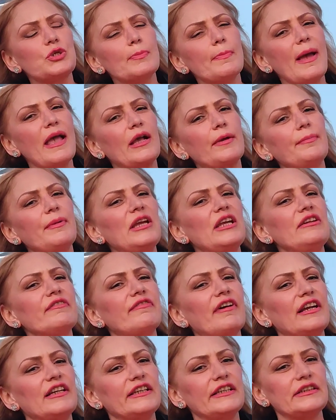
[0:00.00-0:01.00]
to make me
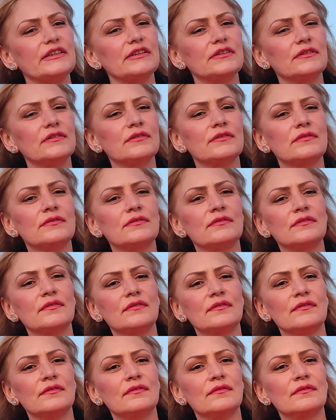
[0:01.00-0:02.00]
invalid?
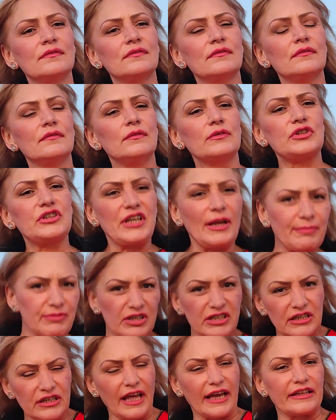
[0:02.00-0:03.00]

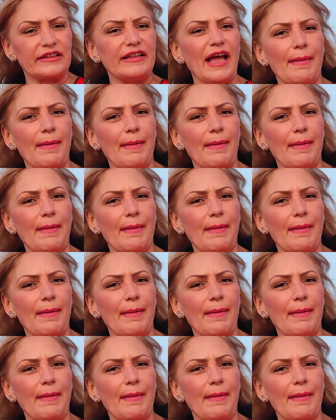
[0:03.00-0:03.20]
Something like